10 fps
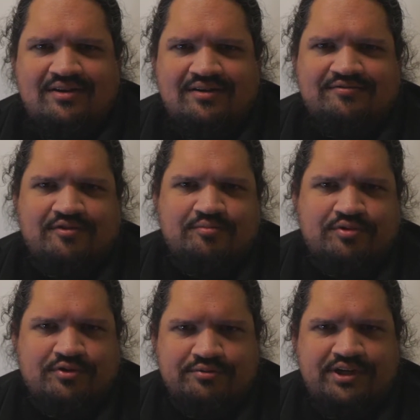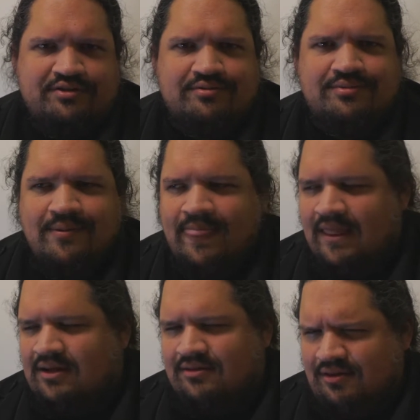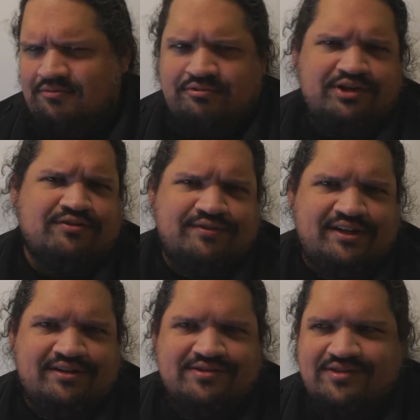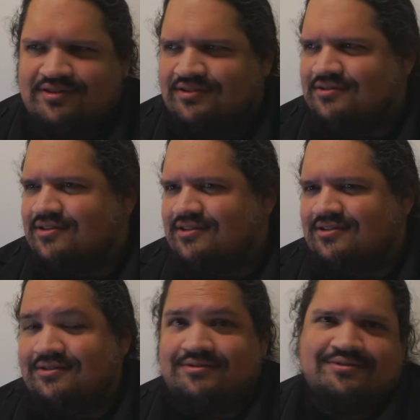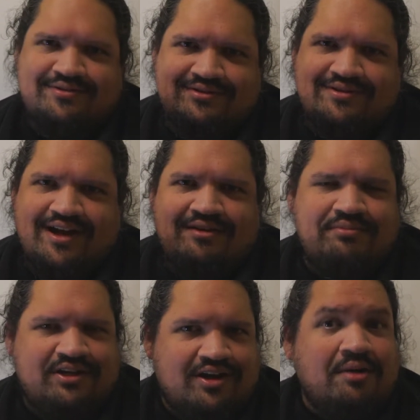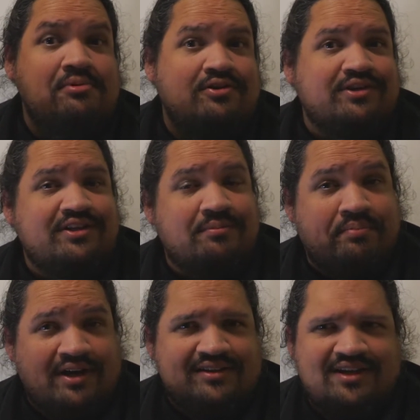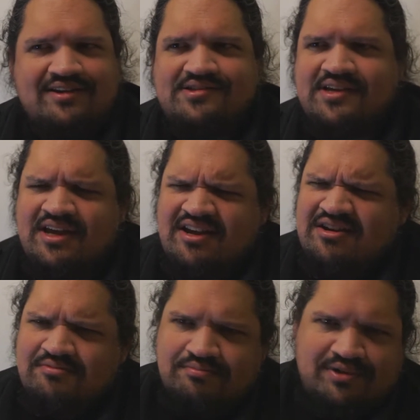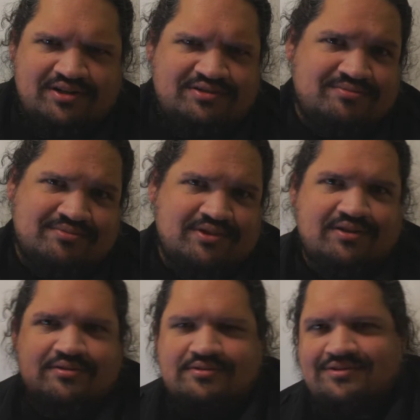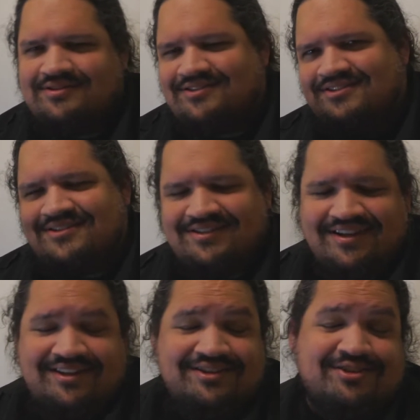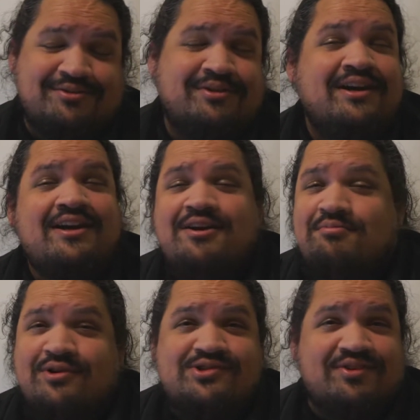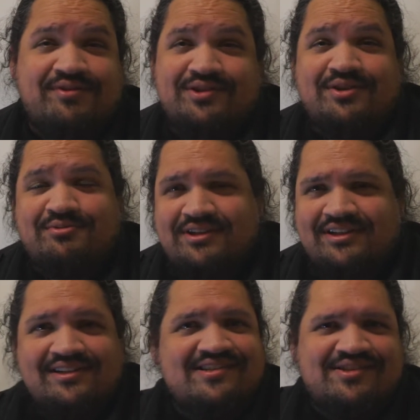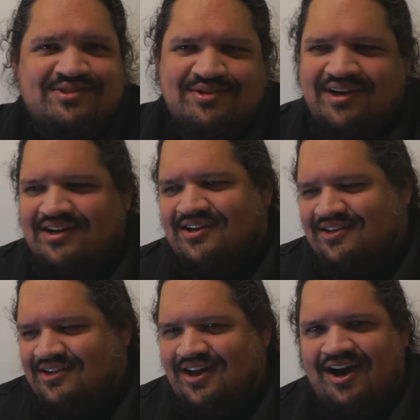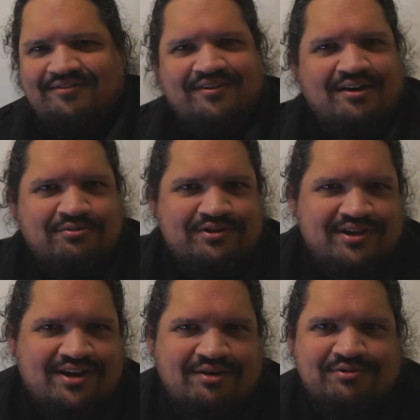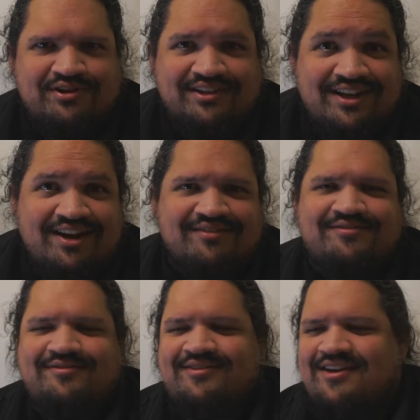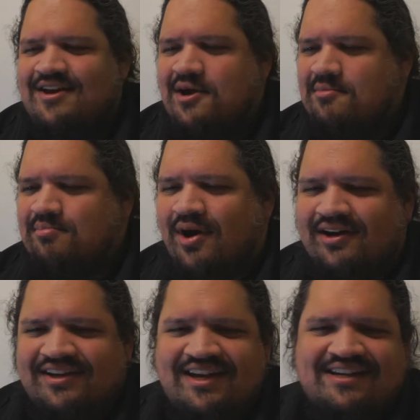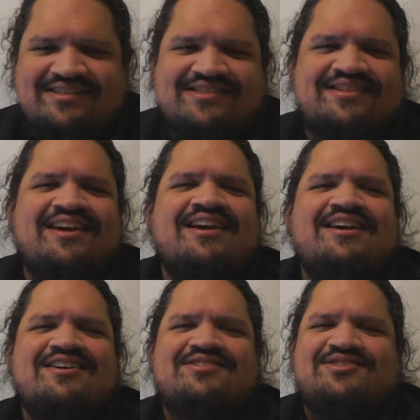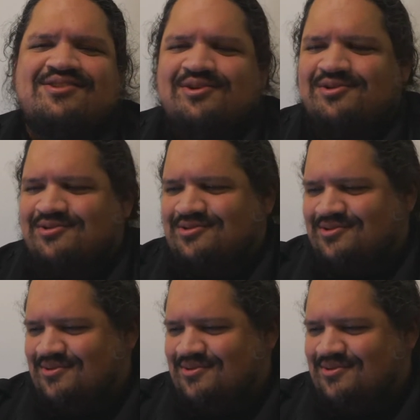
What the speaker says: from Puerto Rico, the real videos, you know. I've been uploading the podcast, but yeah, I know most of you don't want to listen to a half hour, hour and a half podcast. So,